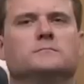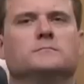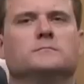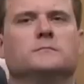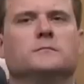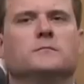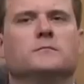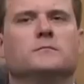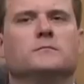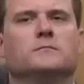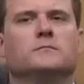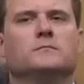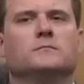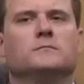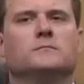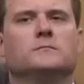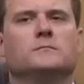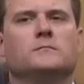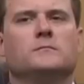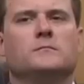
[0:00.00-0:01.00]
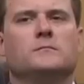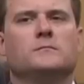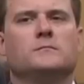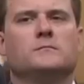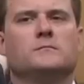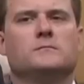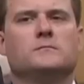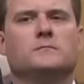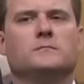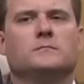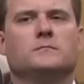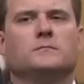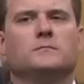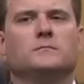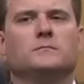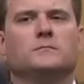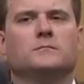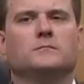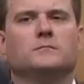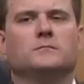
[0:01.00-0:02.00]

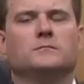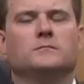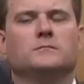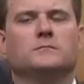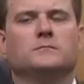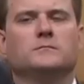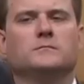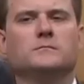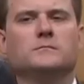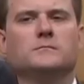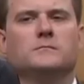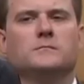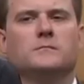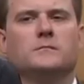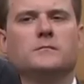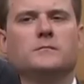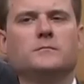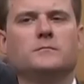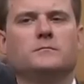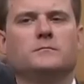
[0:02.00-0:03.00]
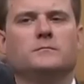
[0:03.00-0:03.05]
No words are spoken by the person on screen.